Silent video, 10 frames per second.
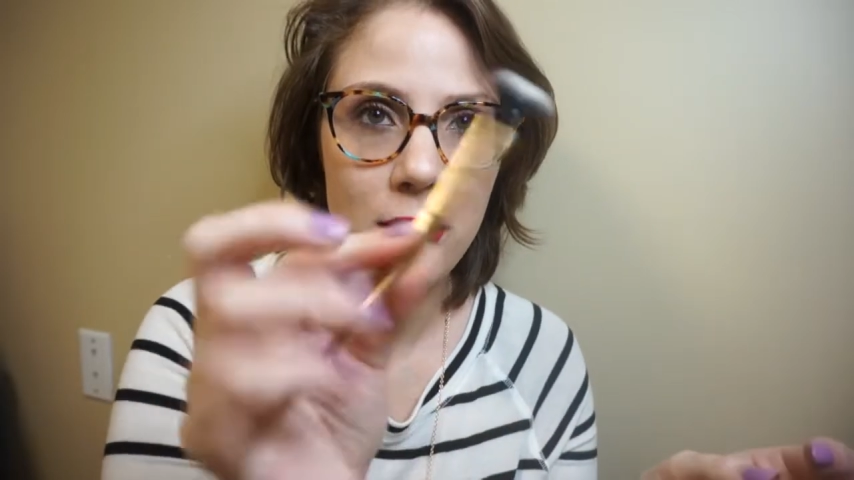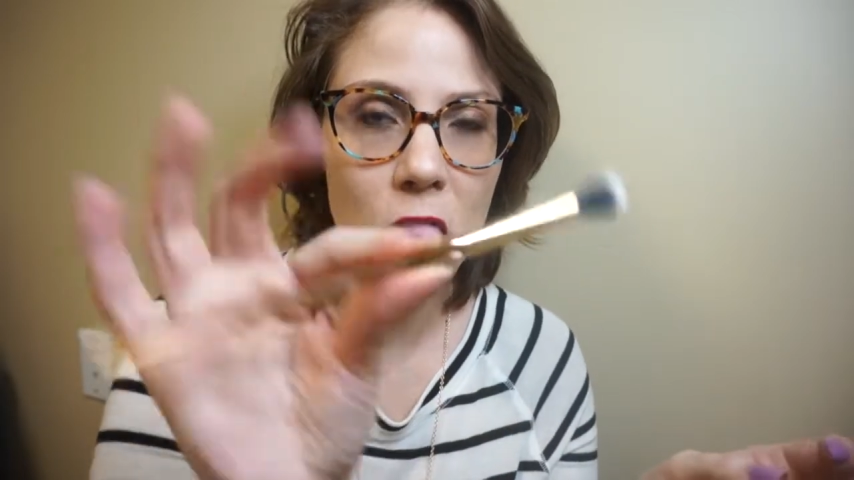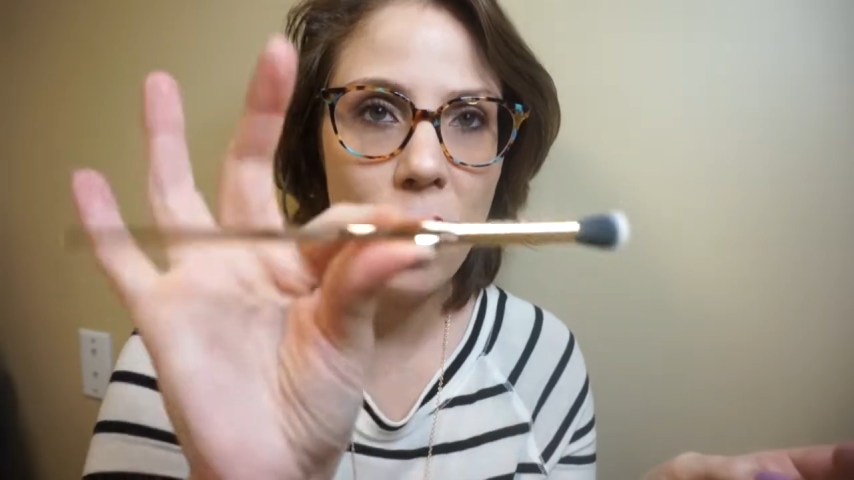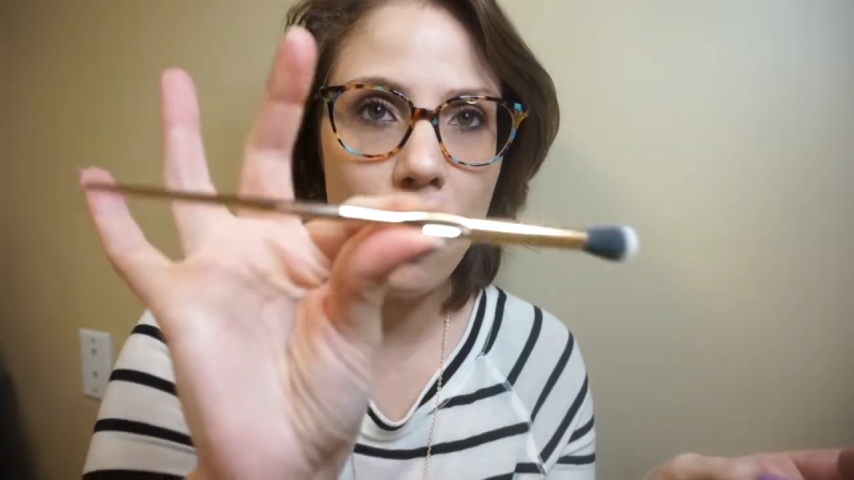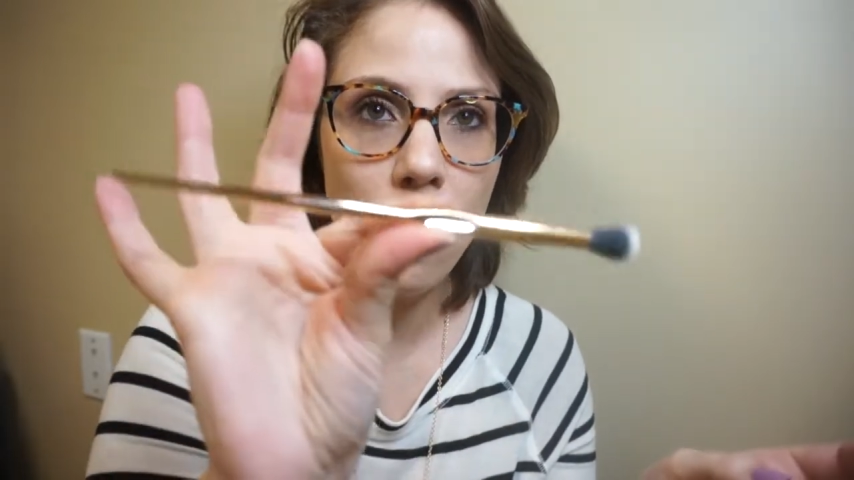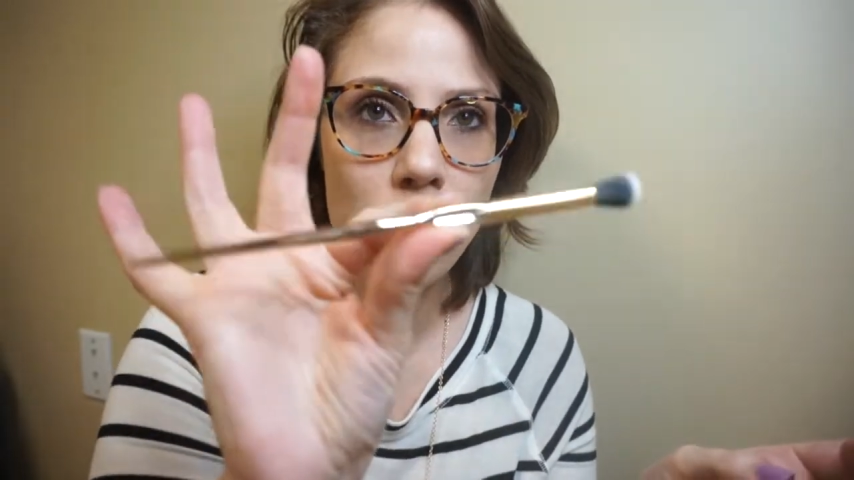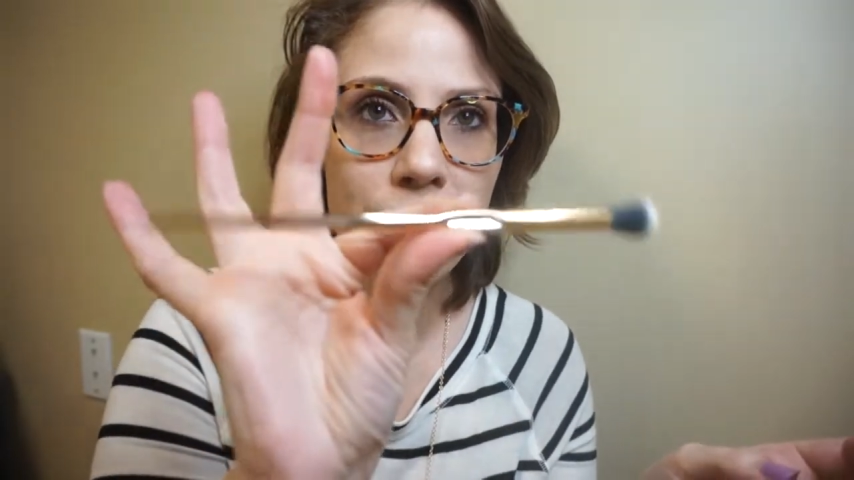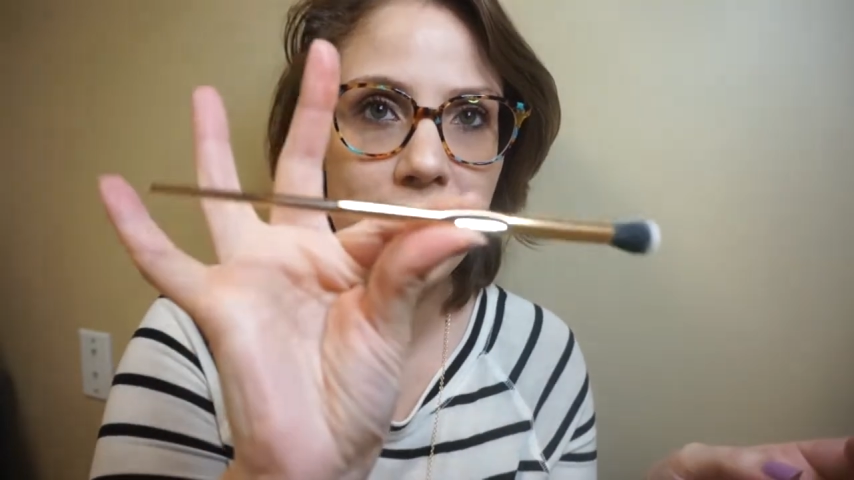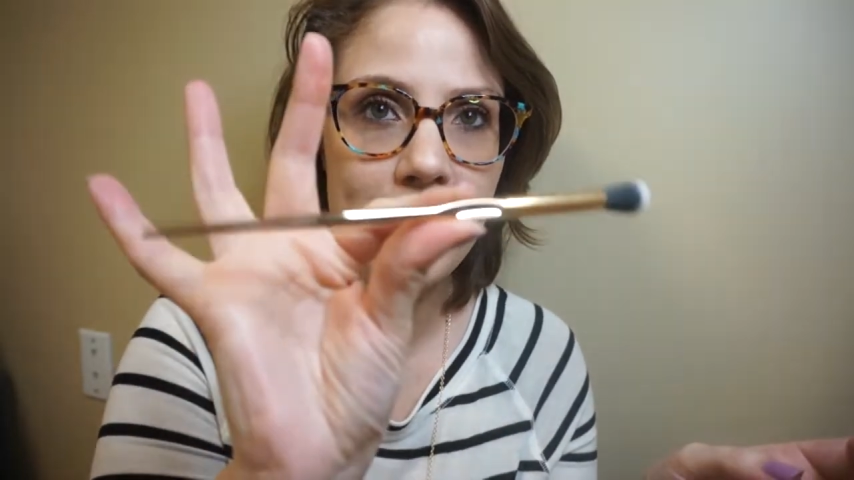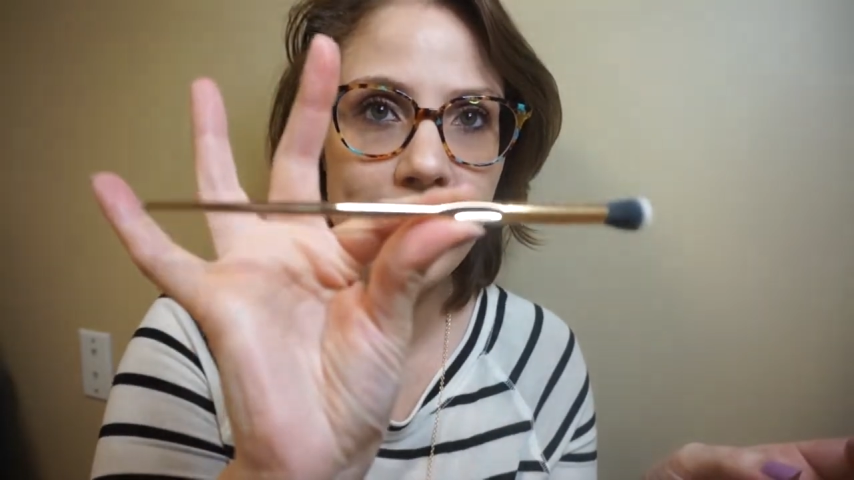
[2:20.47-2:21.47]
gold
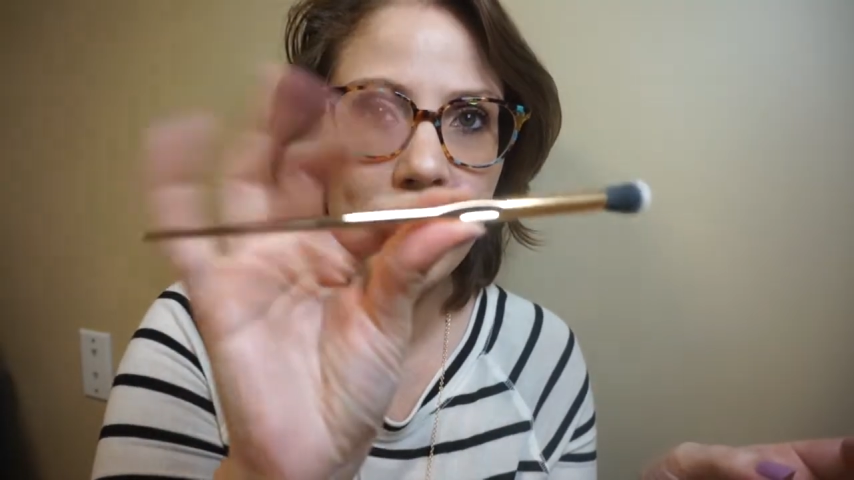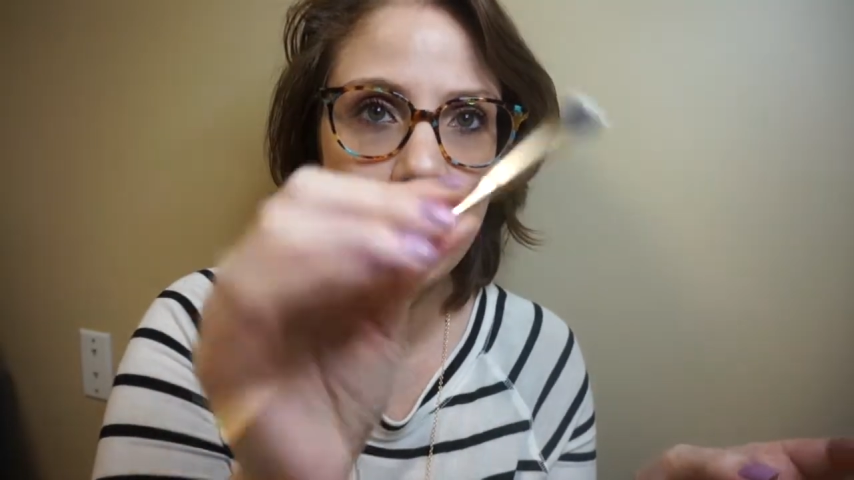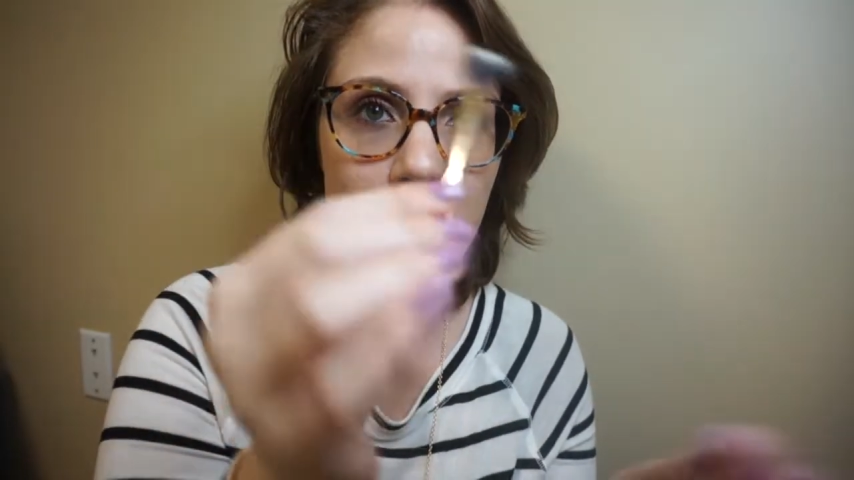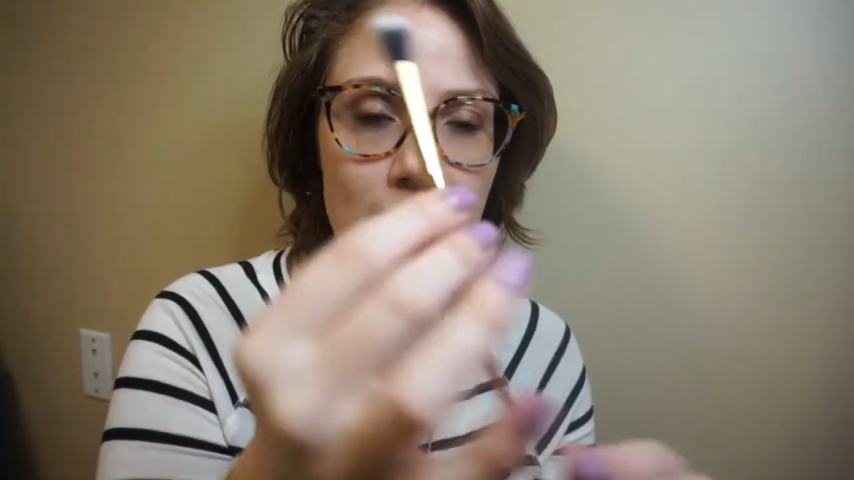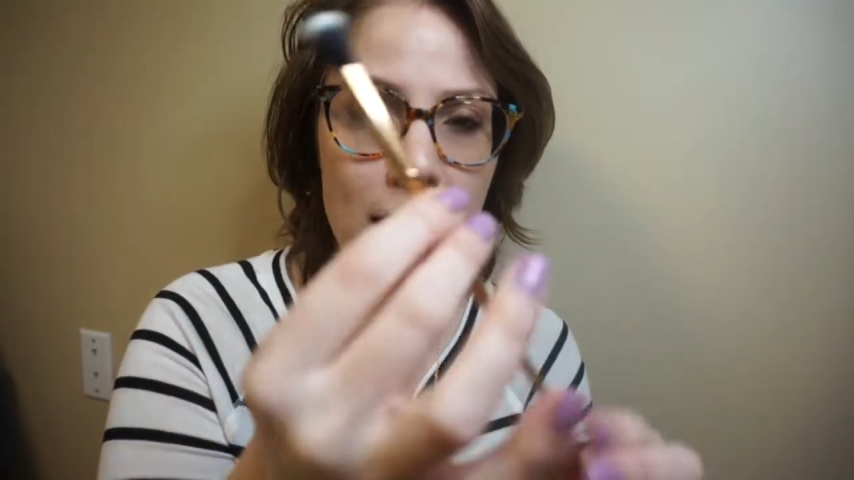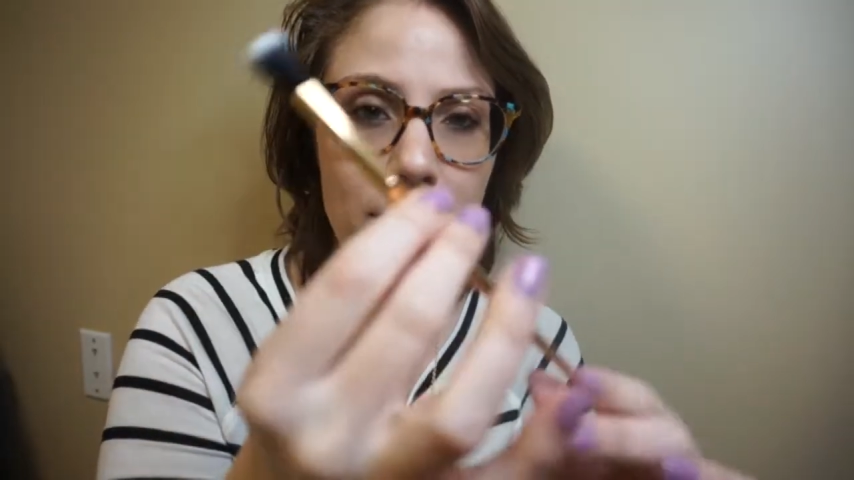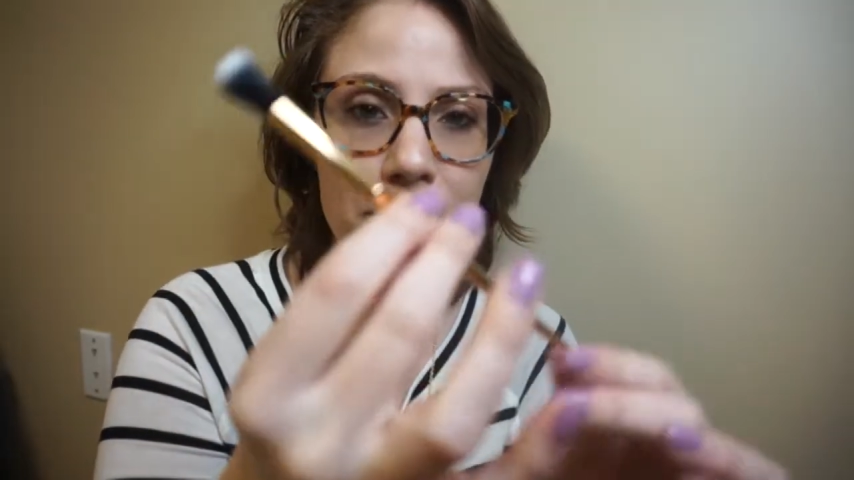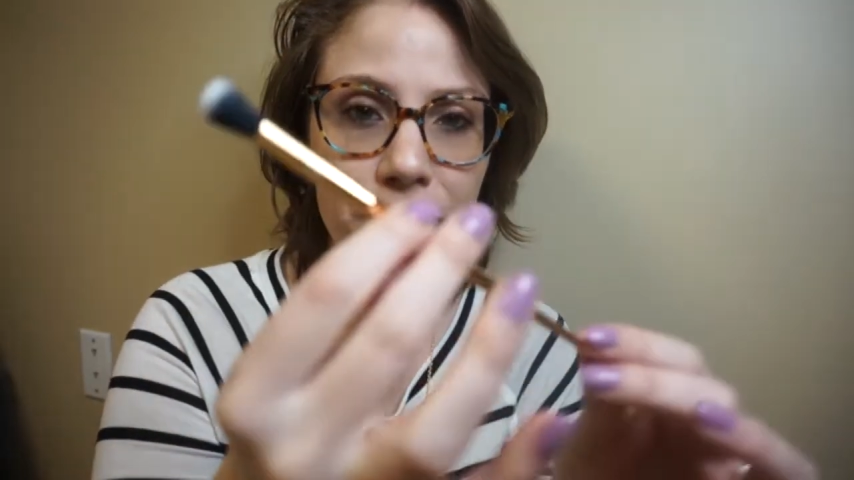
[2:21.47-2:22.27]
detailing.